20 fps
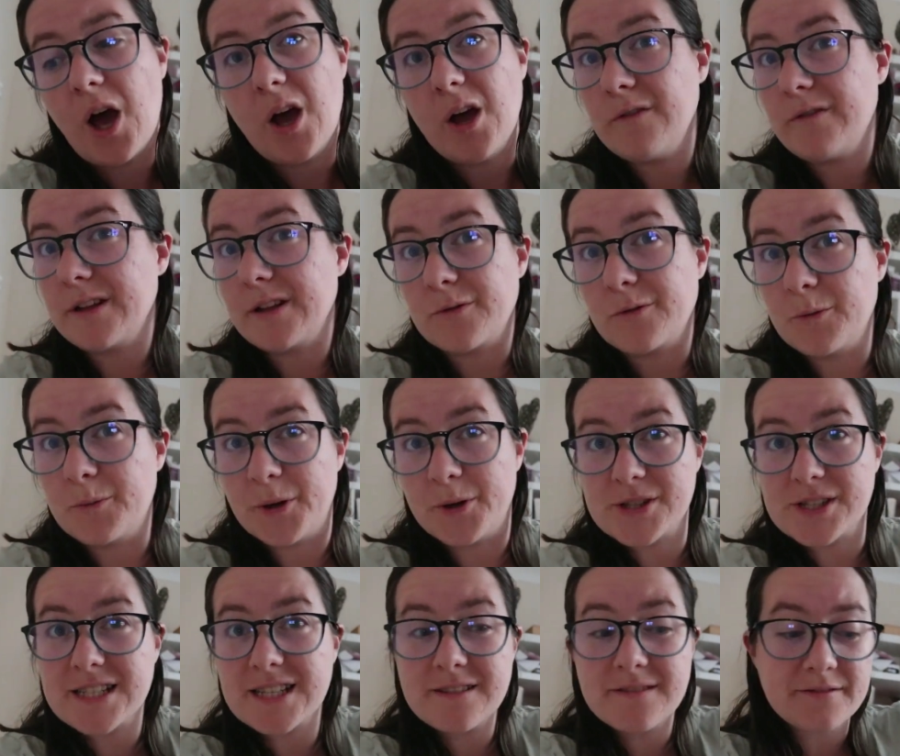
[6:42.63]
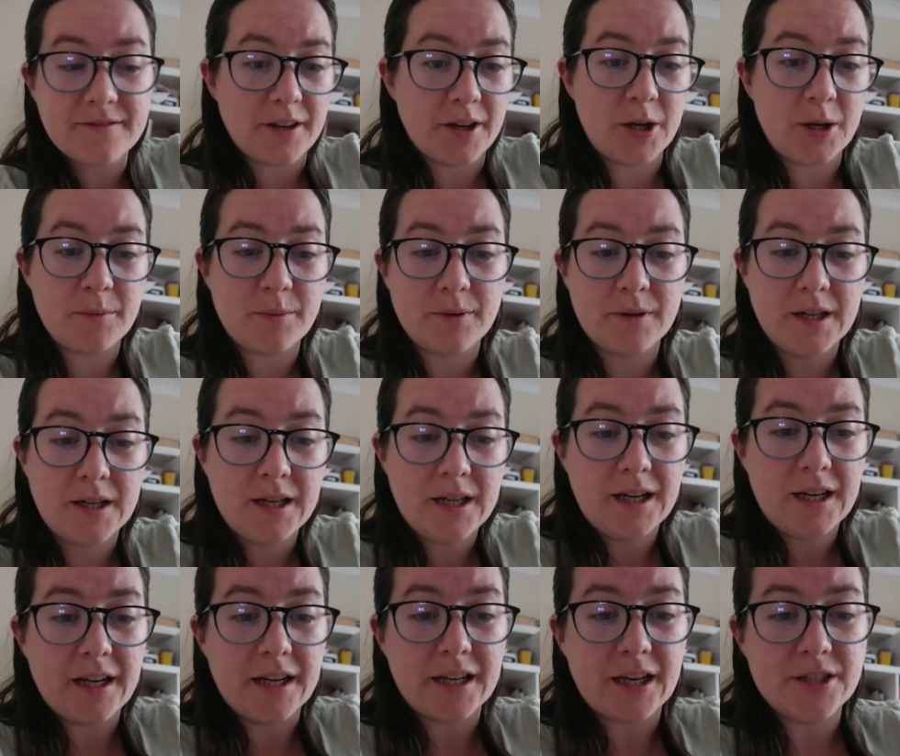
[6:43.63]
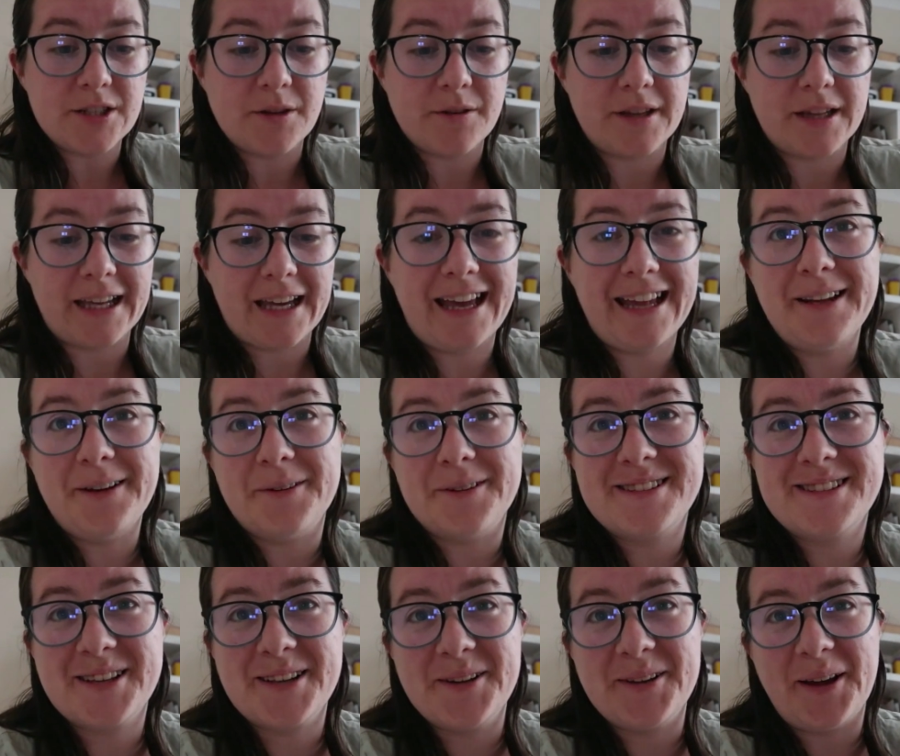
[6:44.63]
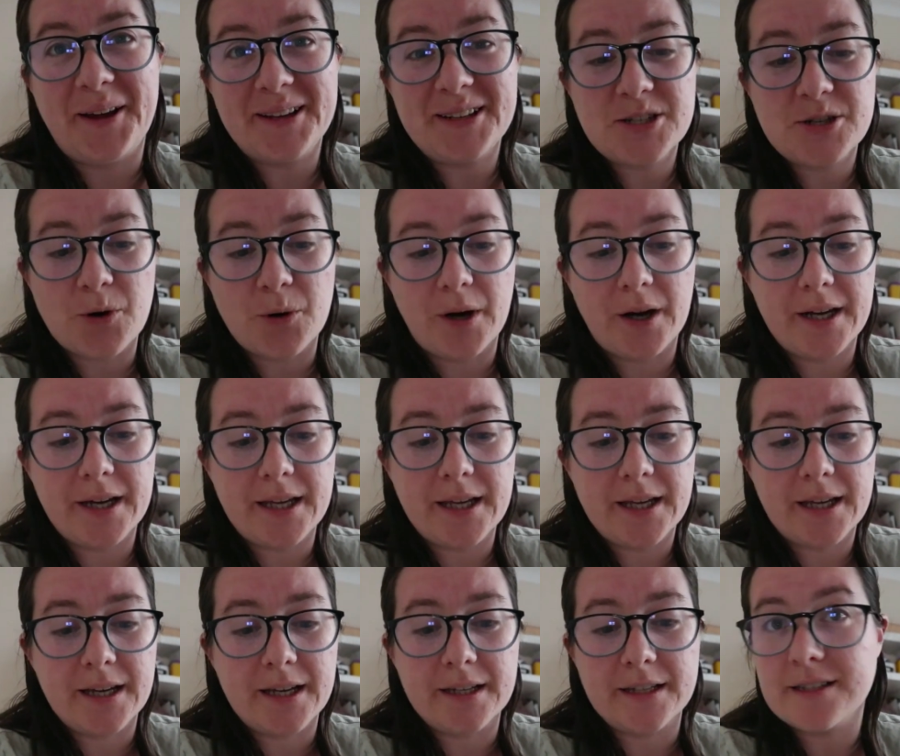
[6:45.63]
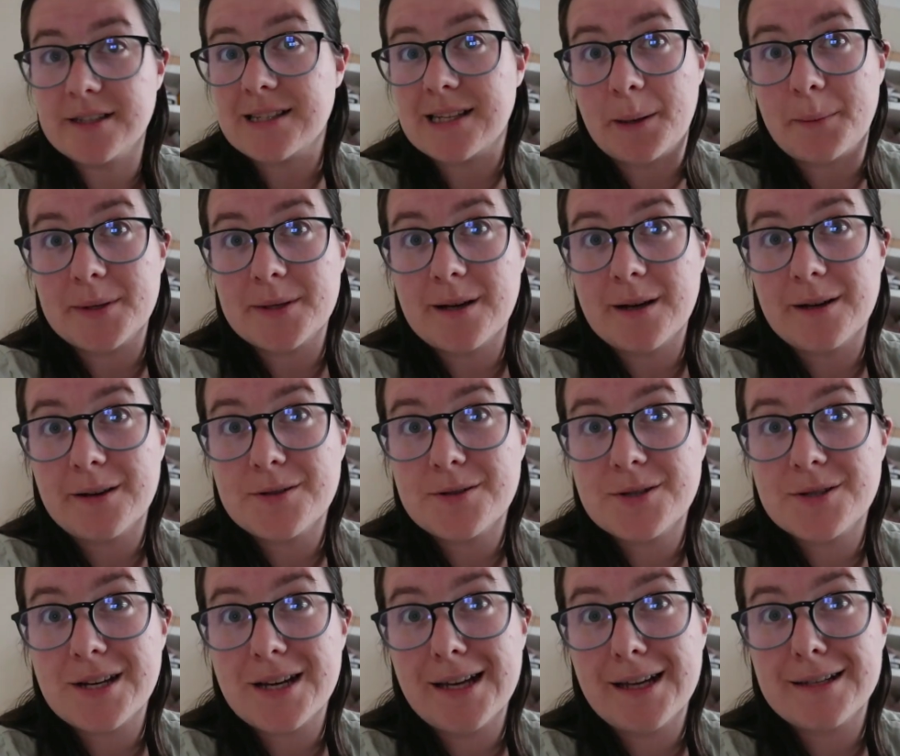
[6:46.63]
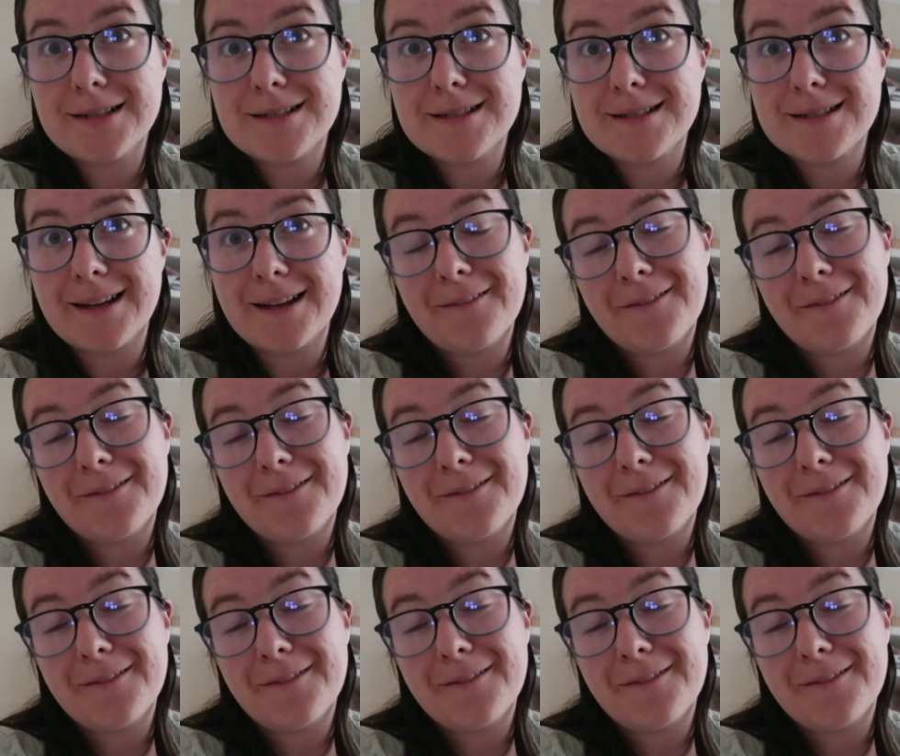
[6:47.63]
Hopefully they're all positive. I don't think anyone's gonna like try and sabotage it